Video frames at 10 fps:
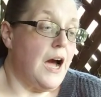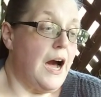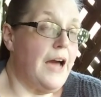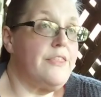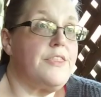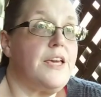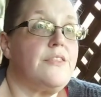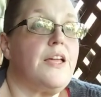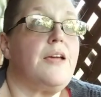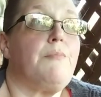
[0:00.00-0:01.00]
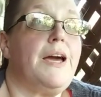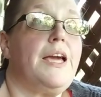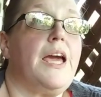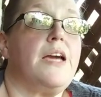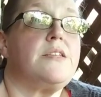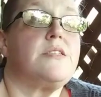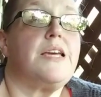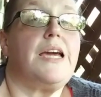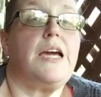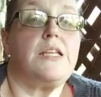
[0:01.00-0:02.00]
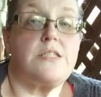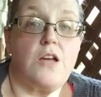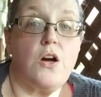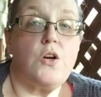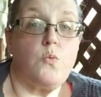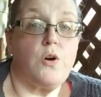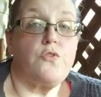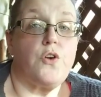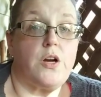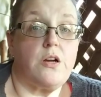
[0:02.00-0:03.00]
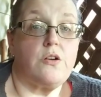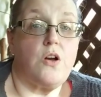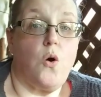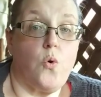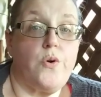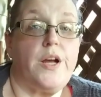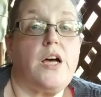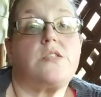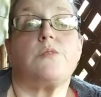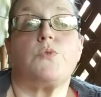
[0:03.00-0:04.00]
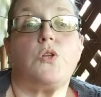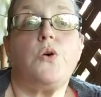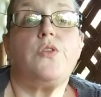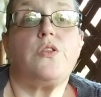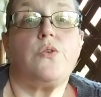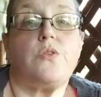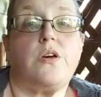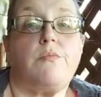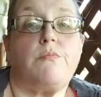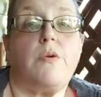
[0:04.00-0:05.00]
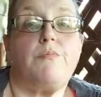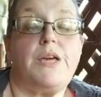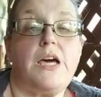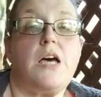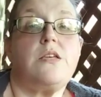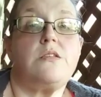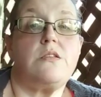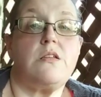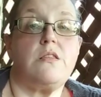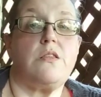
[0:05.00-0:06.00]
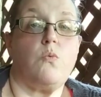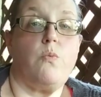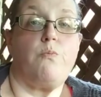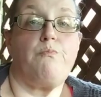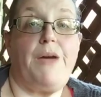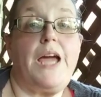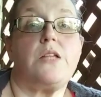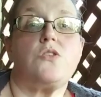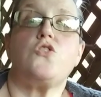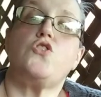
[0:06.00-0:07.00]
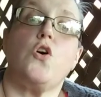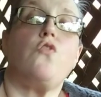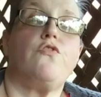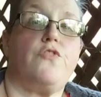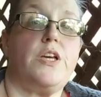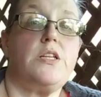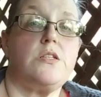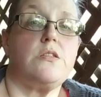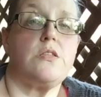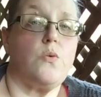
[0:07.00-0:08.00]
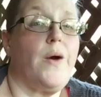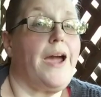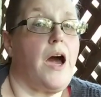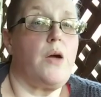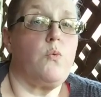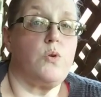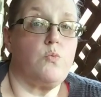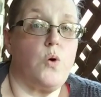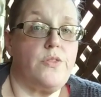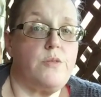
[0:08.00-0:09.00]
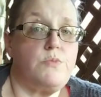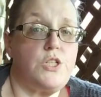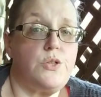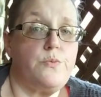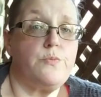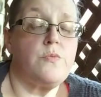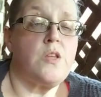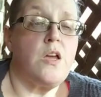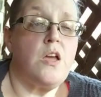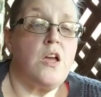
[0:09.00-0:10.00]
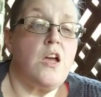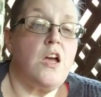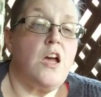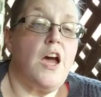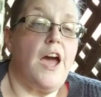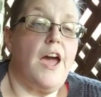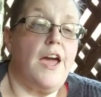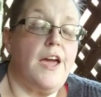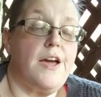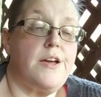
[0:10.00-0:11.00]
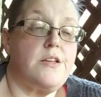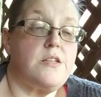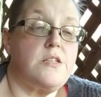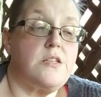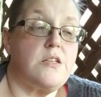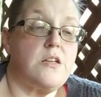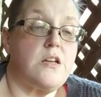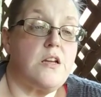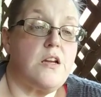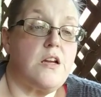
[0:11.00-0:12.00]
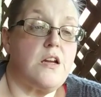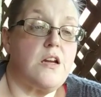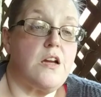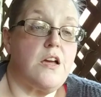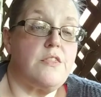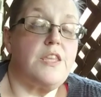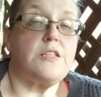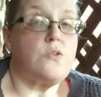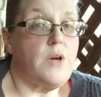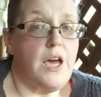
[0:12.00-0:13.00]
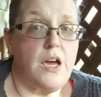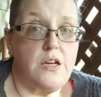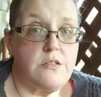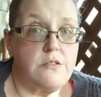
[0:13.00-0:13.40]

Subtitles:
I think that in my case, it's not going to work for ordering custom clothing through them because the pants don't fit the way I would want them to. And that's okay.